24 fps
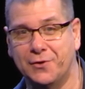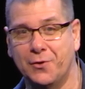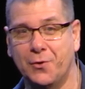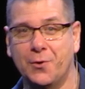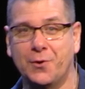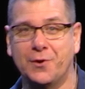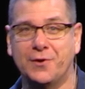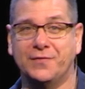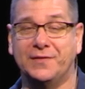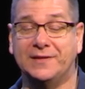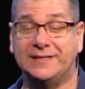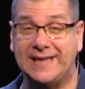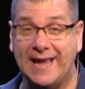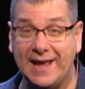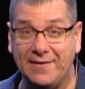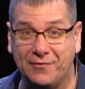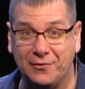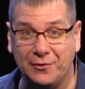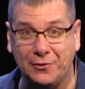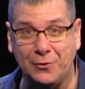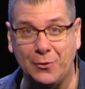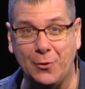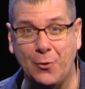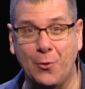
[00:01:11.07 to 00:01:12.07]
or the
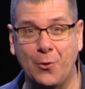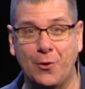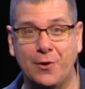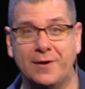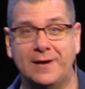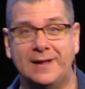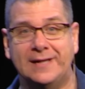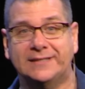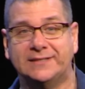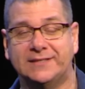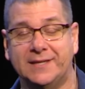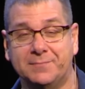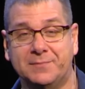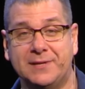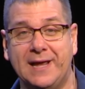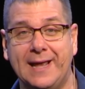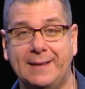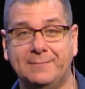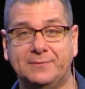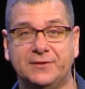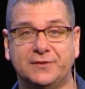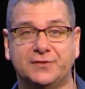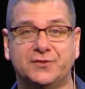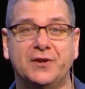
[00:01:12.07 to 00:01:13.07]
devil, or
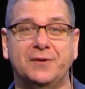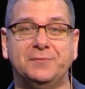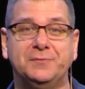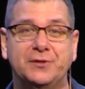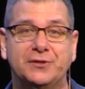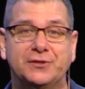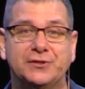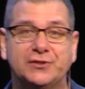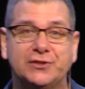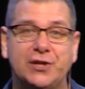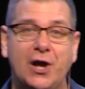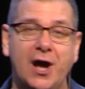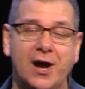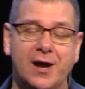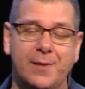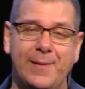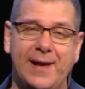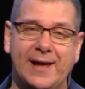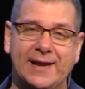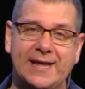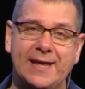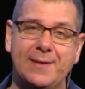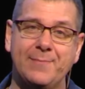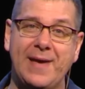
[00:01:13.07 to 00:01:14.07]
sometimes the scriptures talk
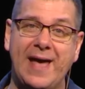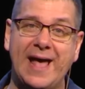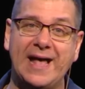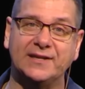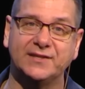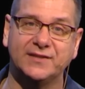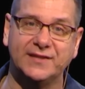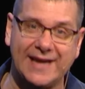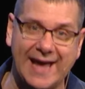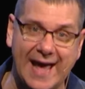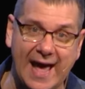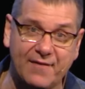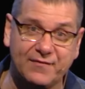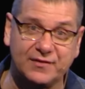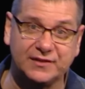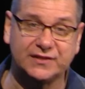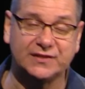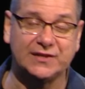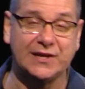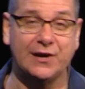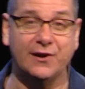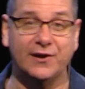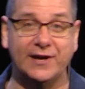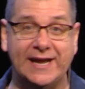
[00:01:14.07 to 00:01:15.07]
about him as the
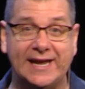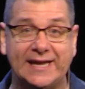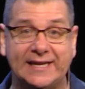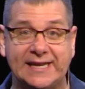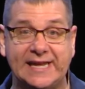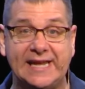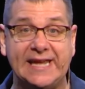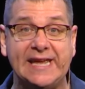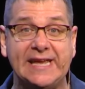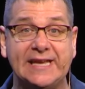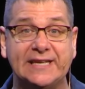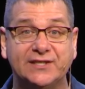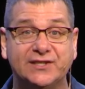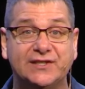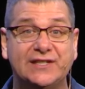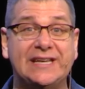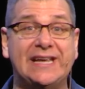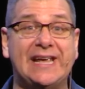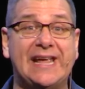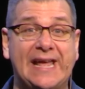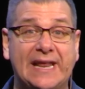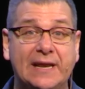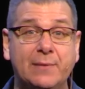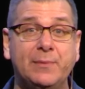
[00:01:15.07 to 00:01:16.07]
adversary, and he is
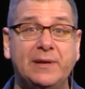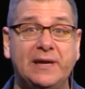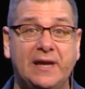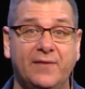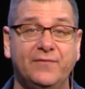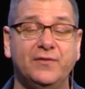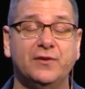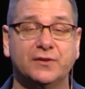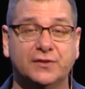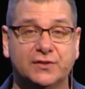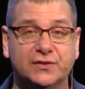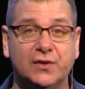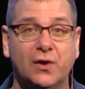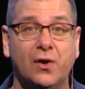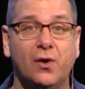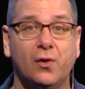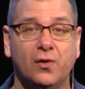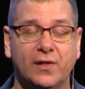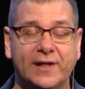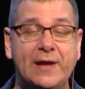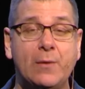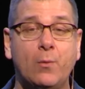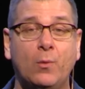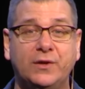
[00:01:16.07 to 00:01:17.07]
the enemy of your
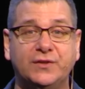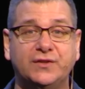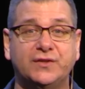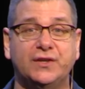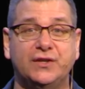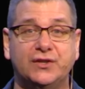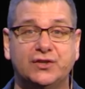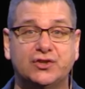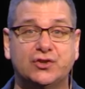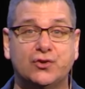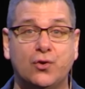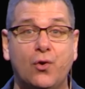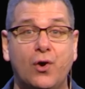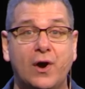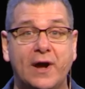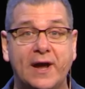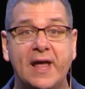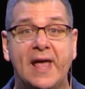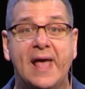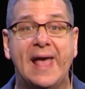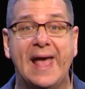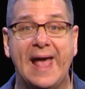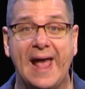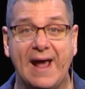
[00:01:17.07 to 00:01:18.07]
soul. He wants to destroy
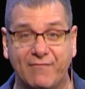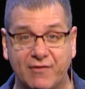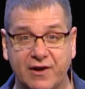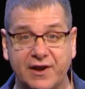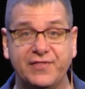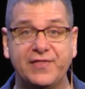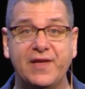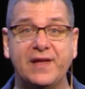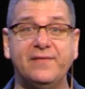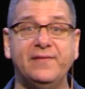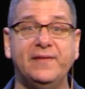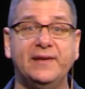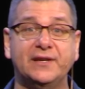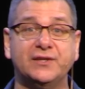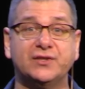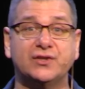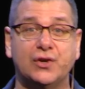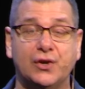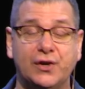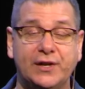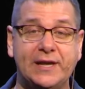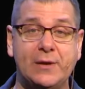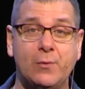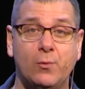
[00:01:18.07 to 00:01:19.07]
everything that is
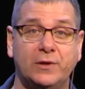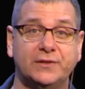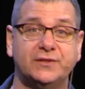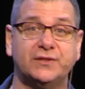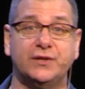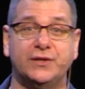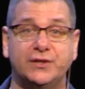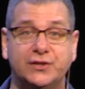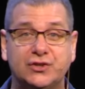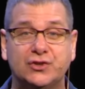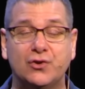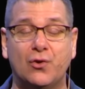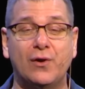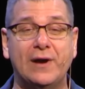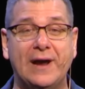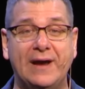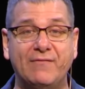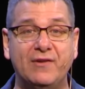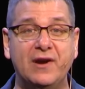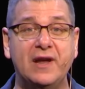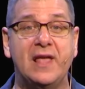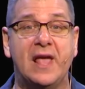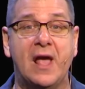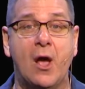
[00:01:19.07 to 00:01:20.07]
good. He wants to destroy
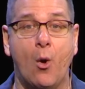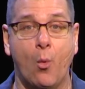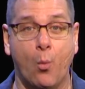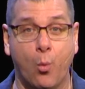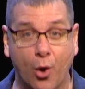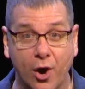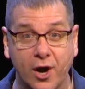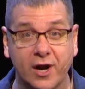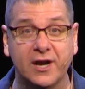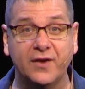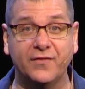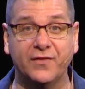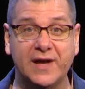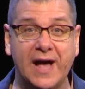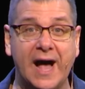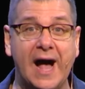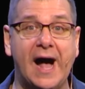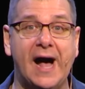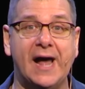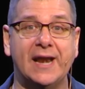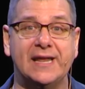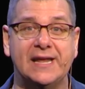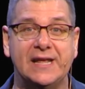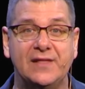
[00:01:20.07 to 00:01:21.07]
every work of
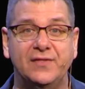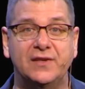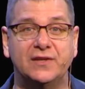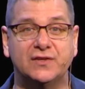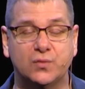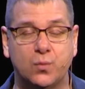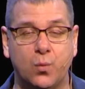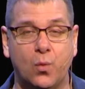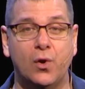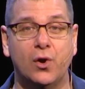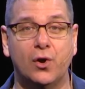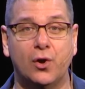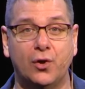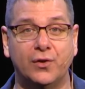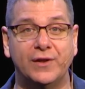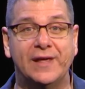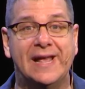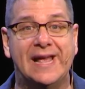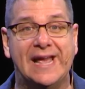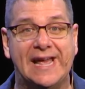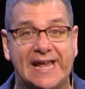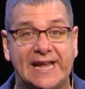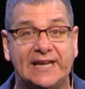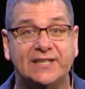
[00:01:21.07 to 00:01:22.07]
God in this world.
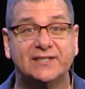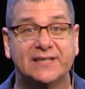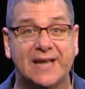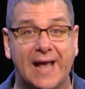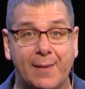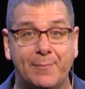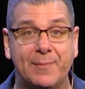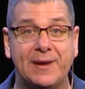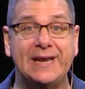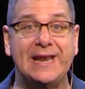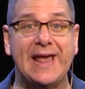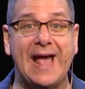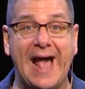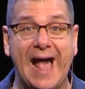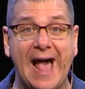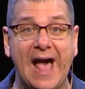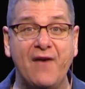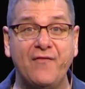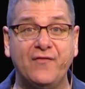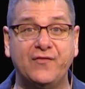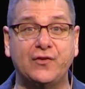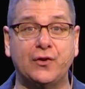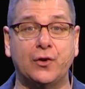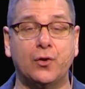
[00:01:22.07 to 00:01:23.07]
He's coming
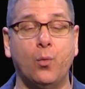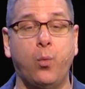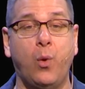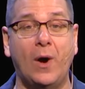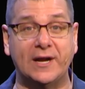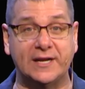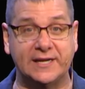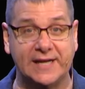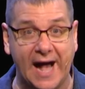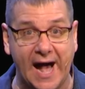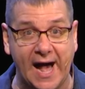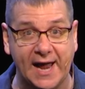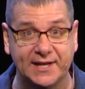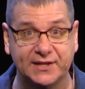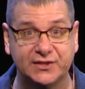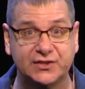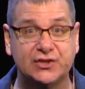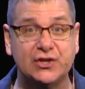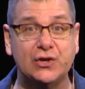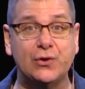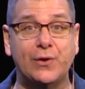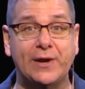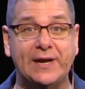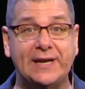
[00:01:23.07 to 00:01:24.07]
after what God is
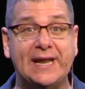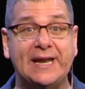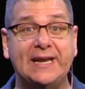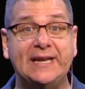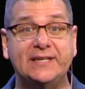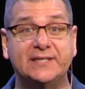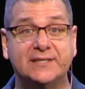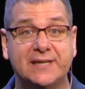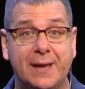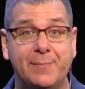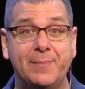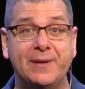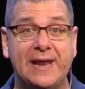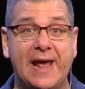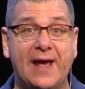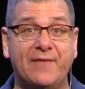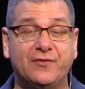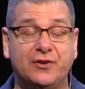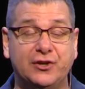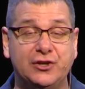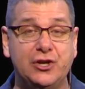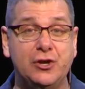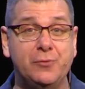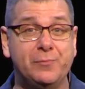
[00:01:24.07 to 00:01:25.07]
doing, and he's coming
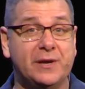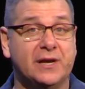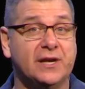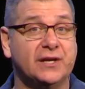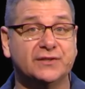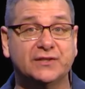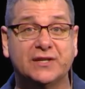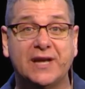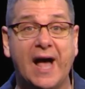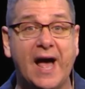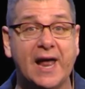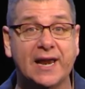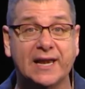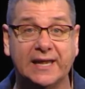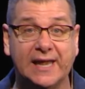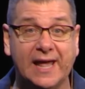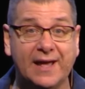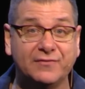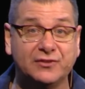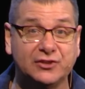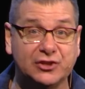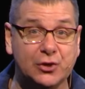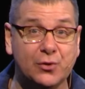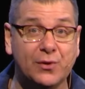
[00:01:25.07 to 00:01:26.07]
after you because God
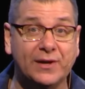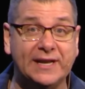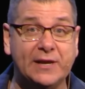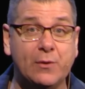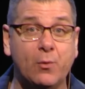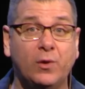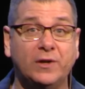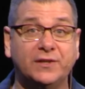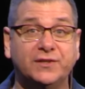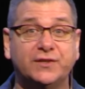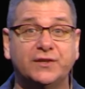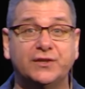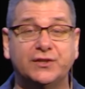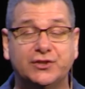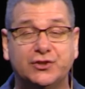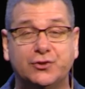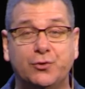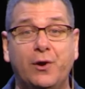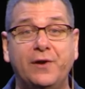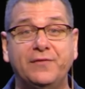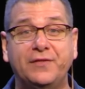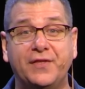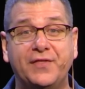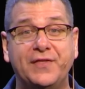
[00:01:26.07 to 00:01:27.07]
loves you, and he wants to
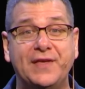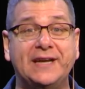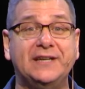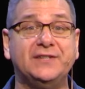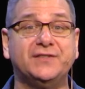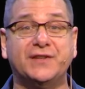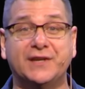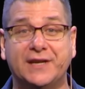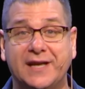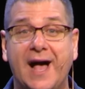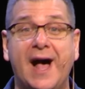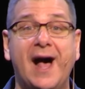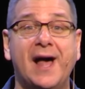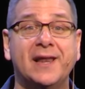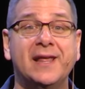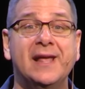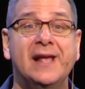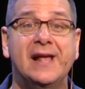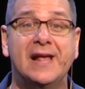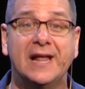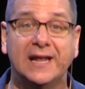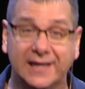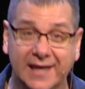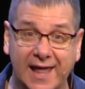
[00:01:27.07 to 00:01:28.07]
destroy the things that God
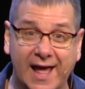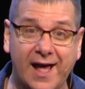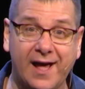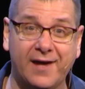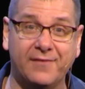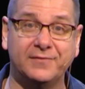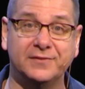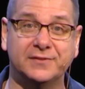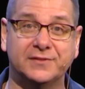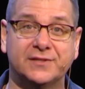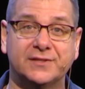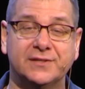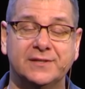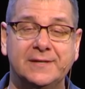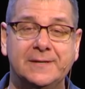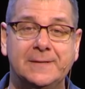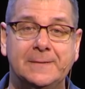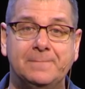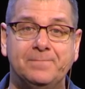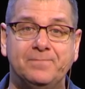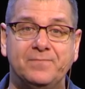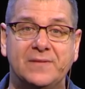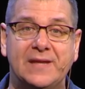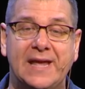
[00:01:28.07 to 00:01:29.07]
loves.
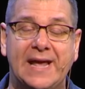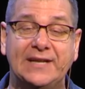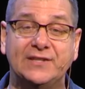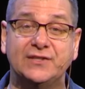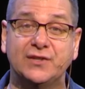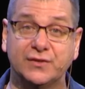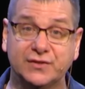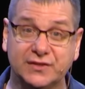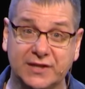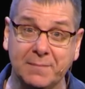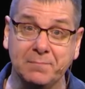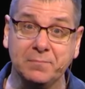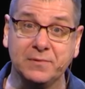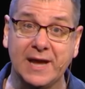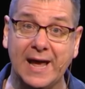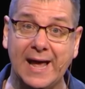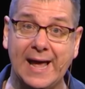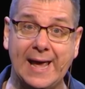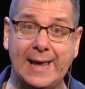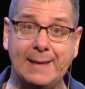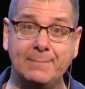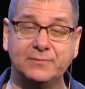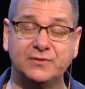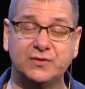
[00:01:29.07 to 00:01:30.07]
And so
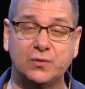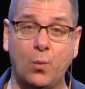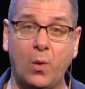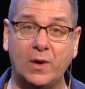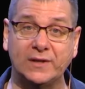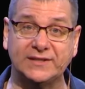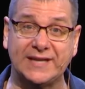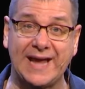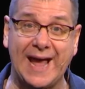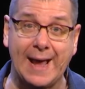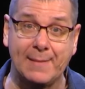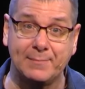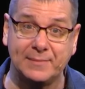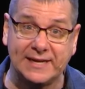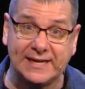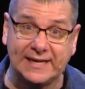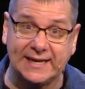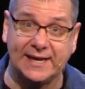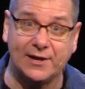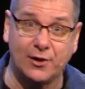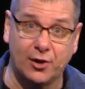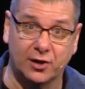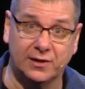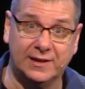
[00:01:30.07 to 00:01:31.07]
sometimes what's happening
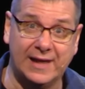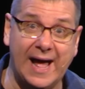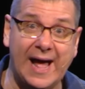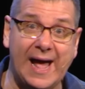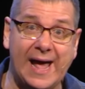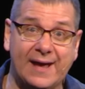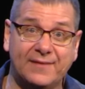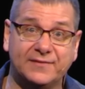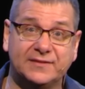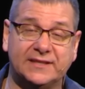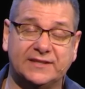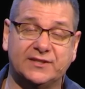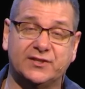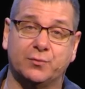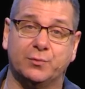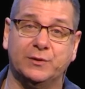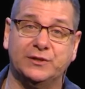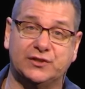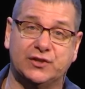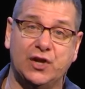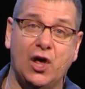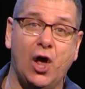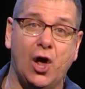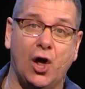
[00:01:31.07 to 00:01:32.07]
in our lives is a
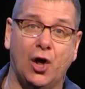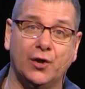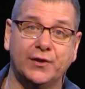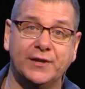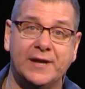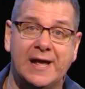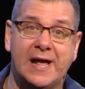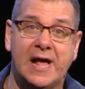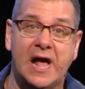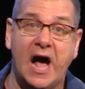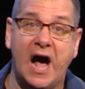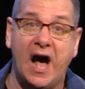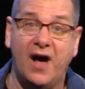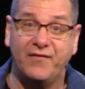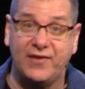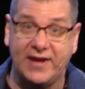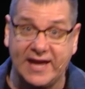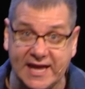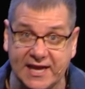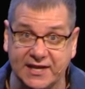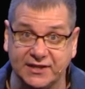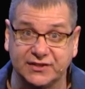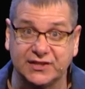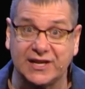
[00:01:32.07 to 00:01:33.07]
result of
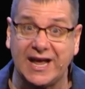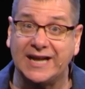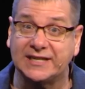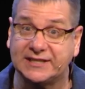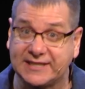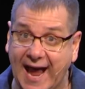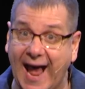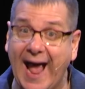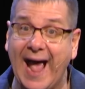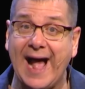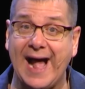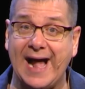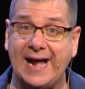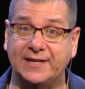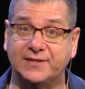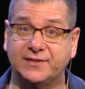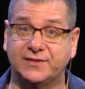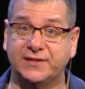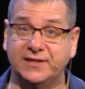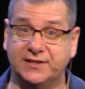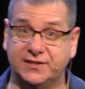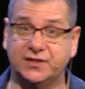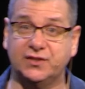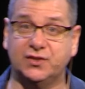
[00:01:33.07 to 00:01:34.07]
his attacks.
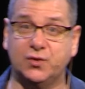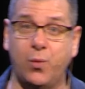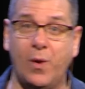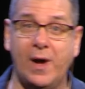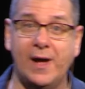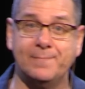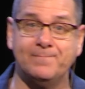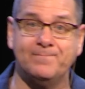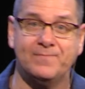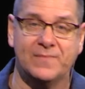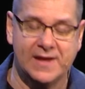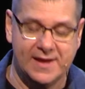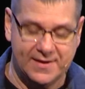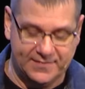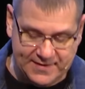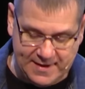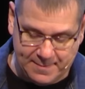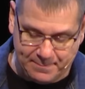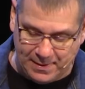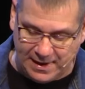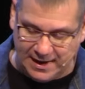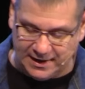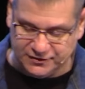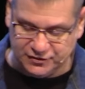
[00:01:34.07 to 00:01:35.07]
This is what the
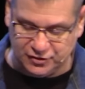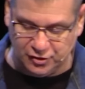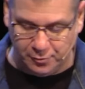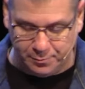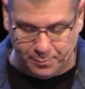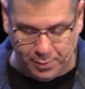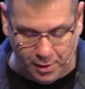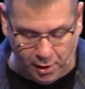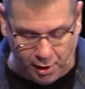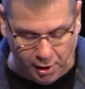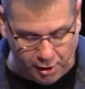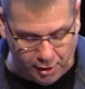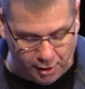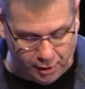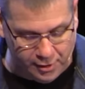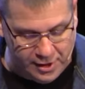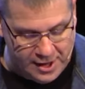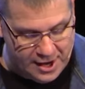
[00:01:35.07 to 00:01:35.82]
Apostle Paul